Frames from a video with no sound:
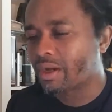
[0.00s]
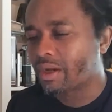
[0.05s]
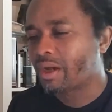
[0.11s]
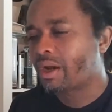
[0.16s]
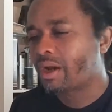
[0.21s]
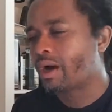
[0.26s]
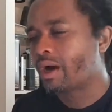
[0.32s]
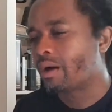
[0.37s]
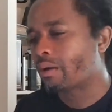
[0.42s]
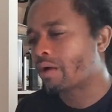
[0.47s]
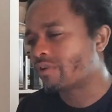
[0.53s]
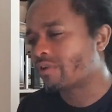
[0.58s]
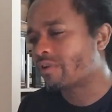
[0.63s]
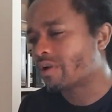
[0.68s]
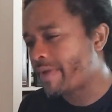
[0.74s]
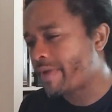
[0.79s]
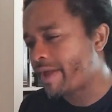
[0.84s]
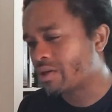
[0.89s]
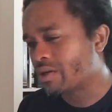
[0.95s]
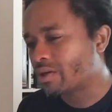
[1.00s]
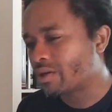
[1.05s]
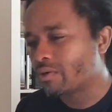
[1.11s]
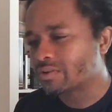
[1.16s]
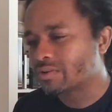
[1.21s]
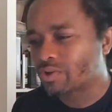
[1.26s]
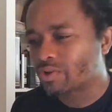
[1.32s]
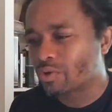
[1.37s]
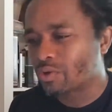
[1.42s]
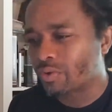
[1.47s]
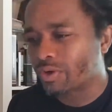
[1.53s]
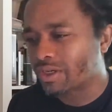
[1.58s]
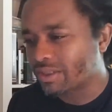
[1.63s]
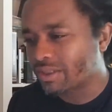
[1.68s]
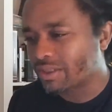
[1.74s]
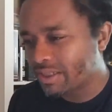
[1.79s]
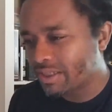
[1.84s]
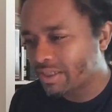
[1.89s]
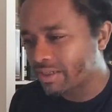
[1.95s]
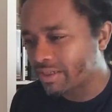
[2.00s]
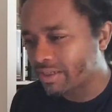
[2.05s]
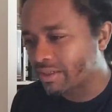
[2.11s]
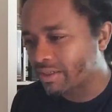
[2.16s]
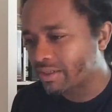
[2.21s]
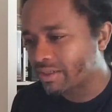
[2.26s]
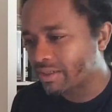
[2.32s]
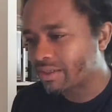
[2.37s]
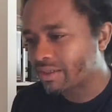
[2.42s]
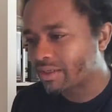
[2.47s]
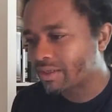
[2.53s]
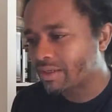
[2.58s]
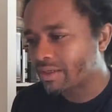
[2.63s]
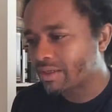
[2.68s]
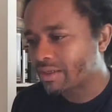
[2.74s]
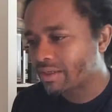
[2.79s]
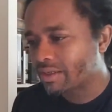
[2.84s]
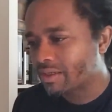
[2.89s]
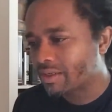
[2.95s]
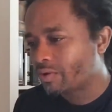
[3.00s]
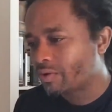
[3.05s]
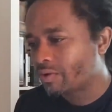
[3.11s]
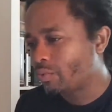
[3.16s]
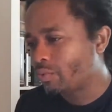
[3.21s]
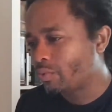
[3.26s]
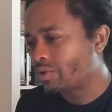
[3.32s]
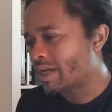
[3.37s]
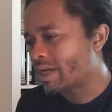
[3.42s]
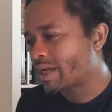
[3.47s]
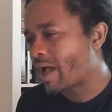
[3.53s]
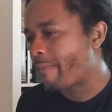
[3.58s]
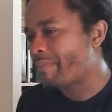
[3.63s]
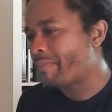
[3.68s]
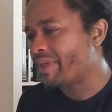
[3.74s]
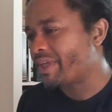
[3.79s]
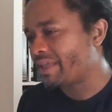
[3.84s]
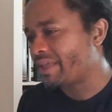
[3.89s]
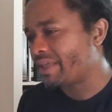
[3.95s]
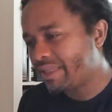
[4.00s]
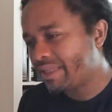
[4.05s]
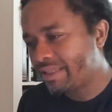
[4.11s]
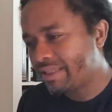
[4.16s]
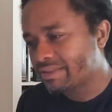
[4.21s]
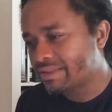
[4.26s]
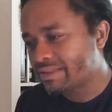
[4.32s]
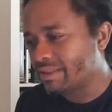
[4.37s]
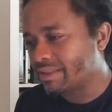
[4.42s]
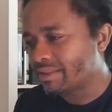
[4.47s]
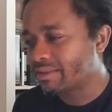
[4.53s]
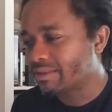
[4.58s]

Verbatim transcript: However, to make the whole story clear will not be easy.